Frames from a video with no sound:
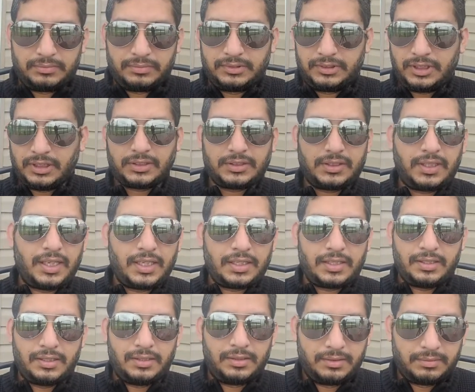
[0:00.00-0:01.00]
just like
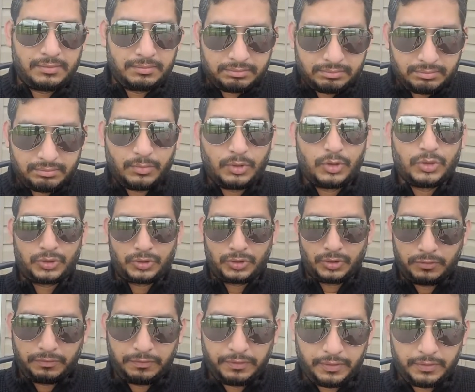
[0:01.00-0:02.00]
most
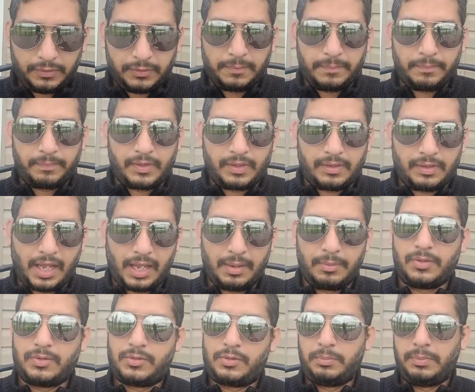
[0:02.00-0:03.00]
of you, I'm
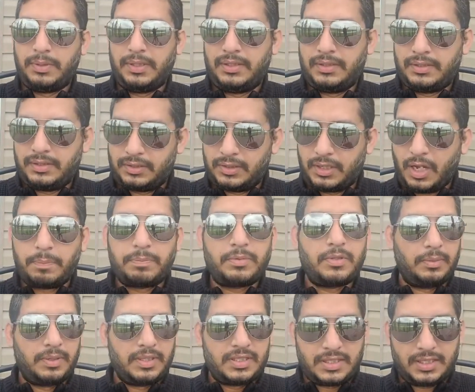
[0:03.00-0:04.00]
also been
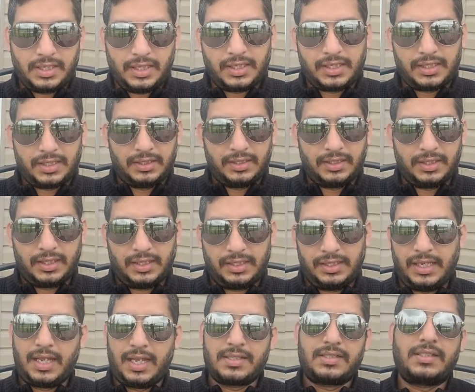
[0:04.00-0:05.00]
optimistic that
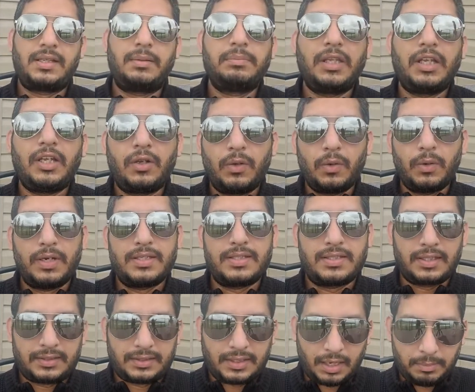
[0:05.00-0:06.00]
yeah, something good
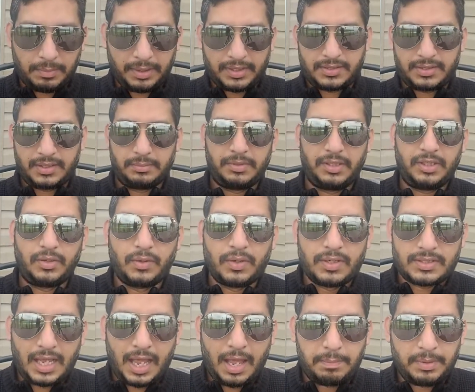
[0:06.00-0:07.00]
is coming, something good
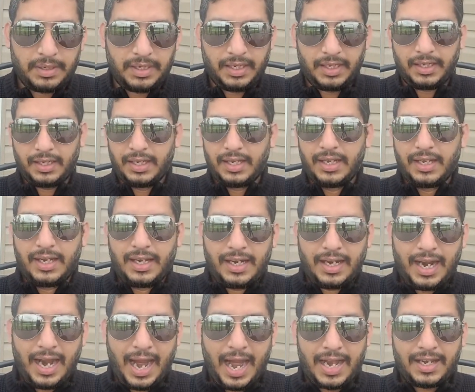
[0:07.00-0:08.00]
is happening.
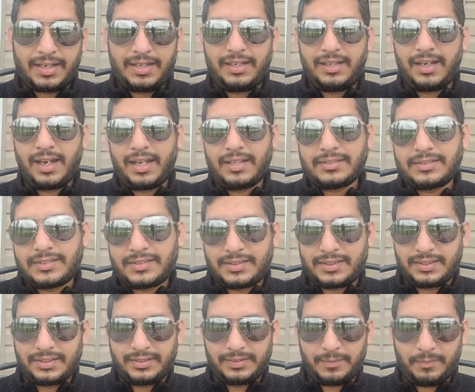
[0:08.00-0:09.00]
At
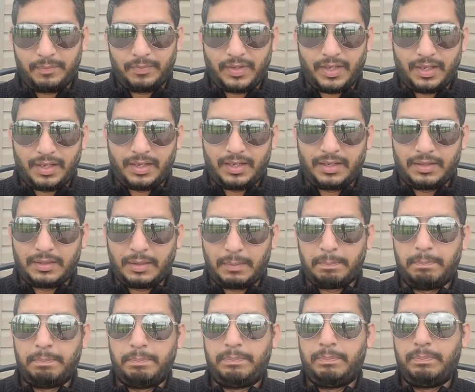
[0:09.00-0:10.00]
last the
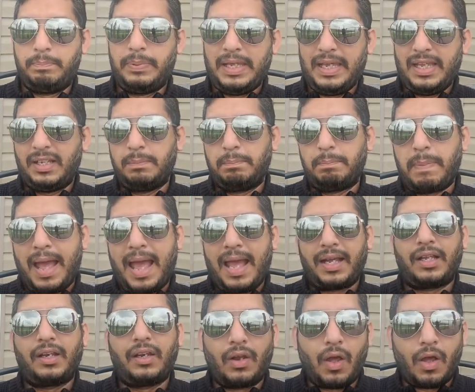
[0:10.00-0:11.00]
big
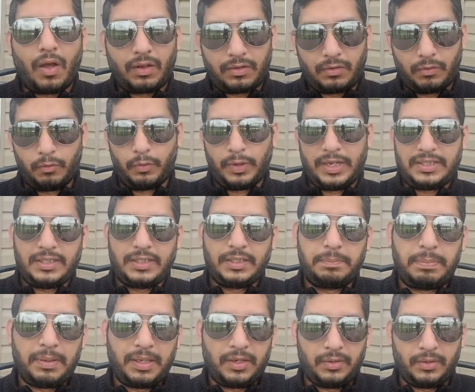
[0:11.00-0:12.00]
backlog waiting
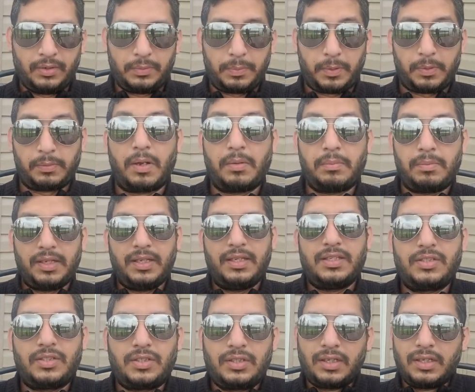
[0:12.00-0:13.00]
period probably
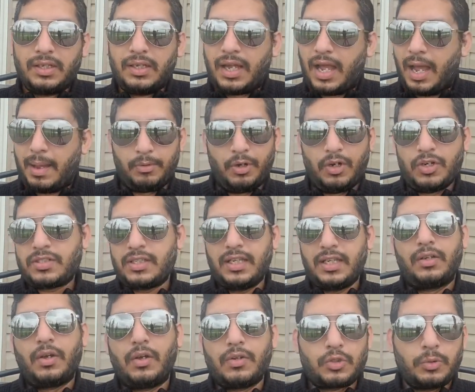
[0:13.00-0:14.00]
is, I'm not
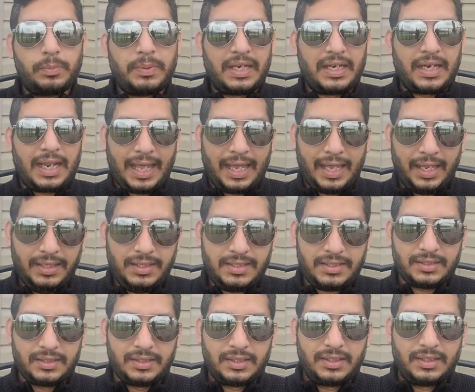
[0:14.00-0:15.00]
saying going to be an
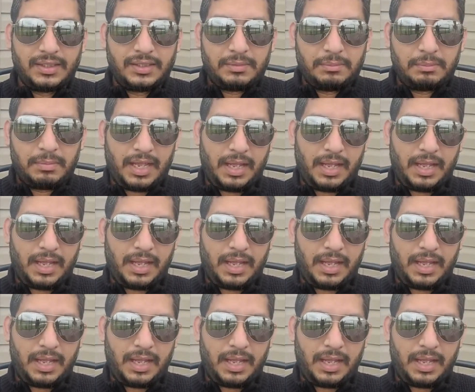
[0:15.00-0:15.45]
end, but